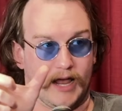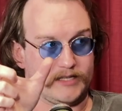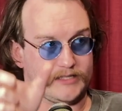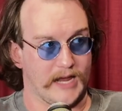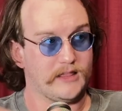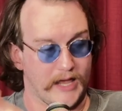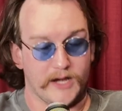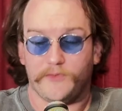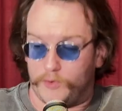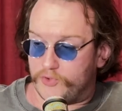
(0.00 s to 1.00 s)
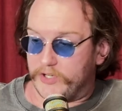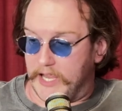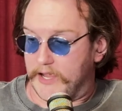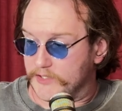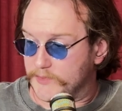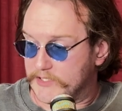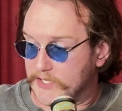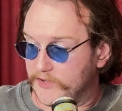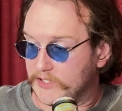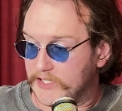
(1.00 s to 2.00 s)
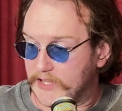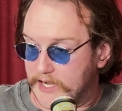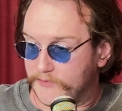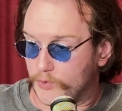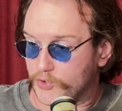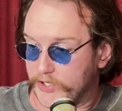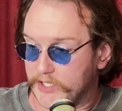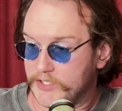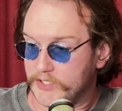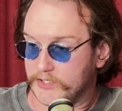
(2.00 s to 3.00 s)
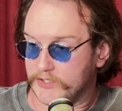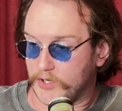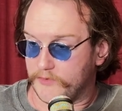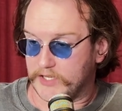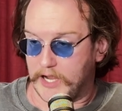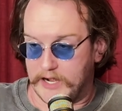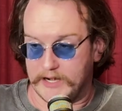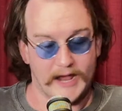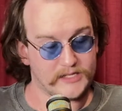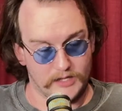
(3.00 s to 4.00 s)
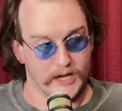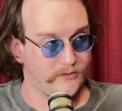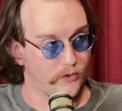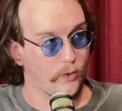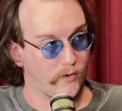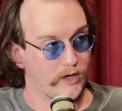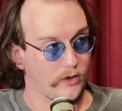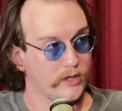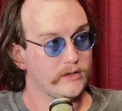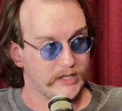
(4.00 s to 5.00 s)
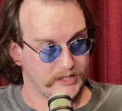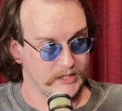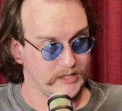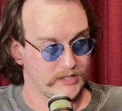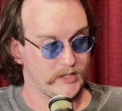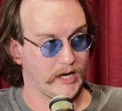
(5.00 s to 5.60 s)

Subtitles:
they say landfall specifically landfall triggers. So if the card has landfall written on it, it's in this